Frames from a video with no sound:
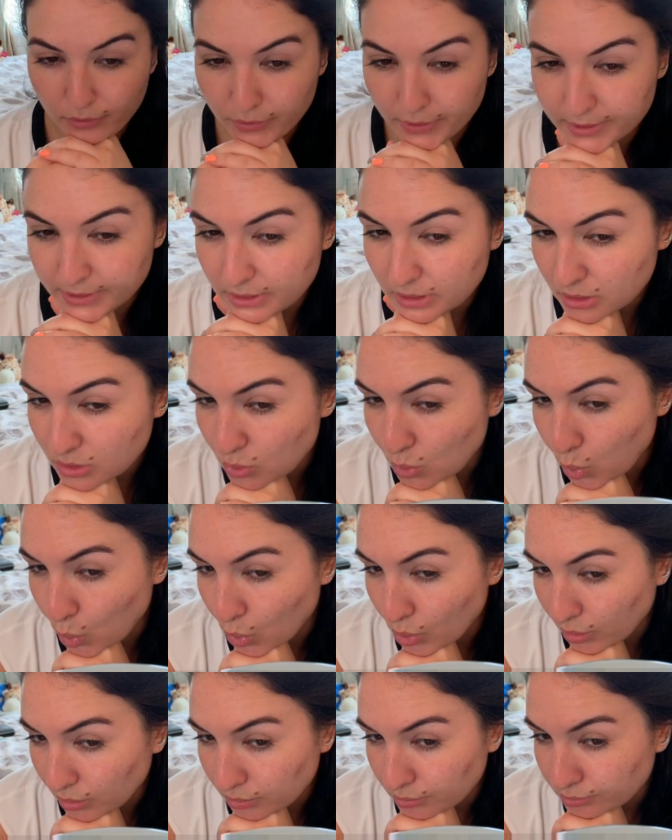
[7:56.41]
this is
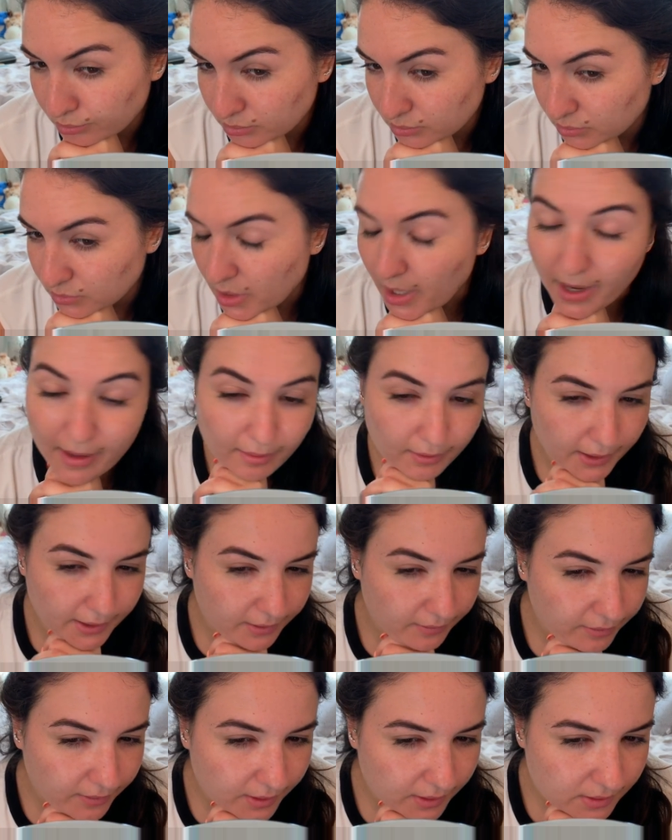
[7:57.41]
cool. I
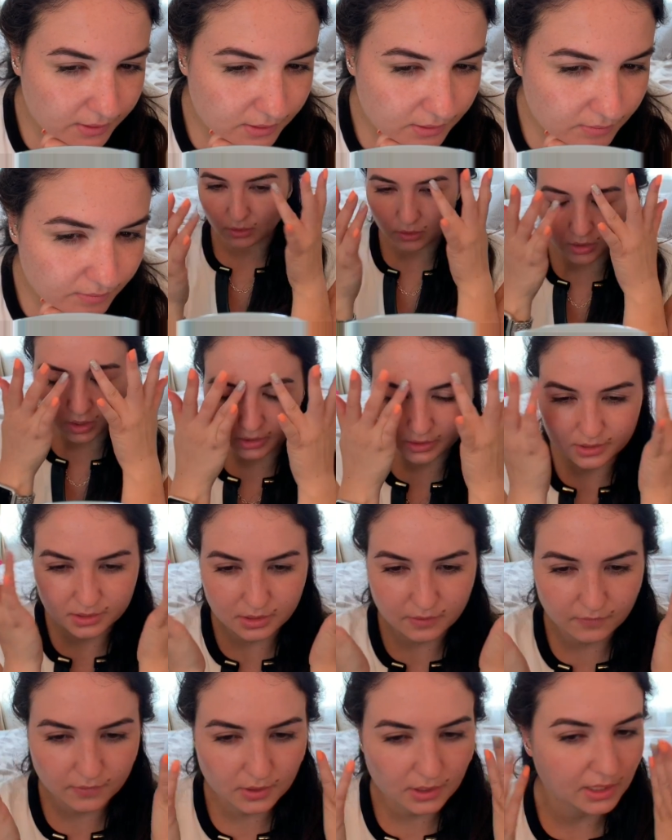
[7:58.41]
like this. I
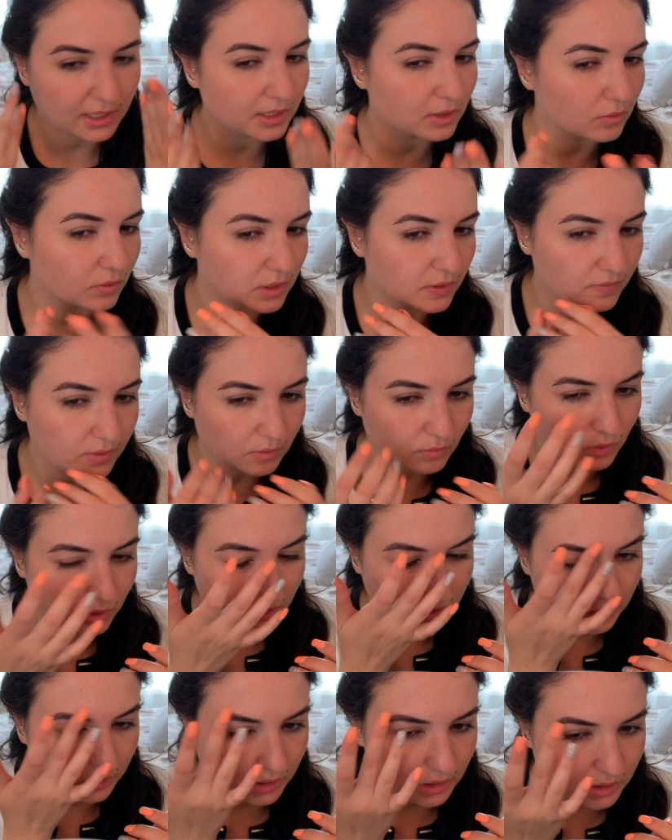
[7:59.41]
honestly feel like I don't even
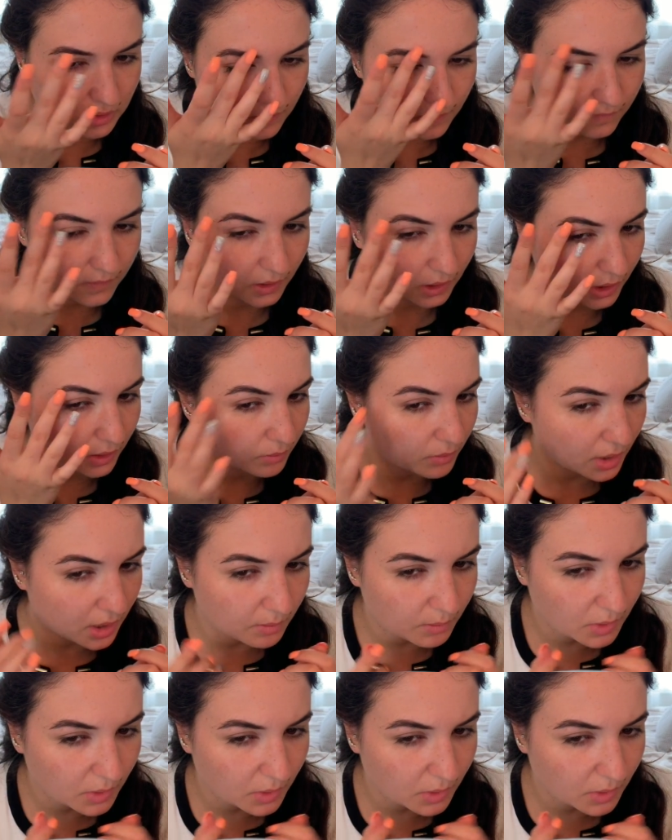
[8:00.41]
really need to fill in my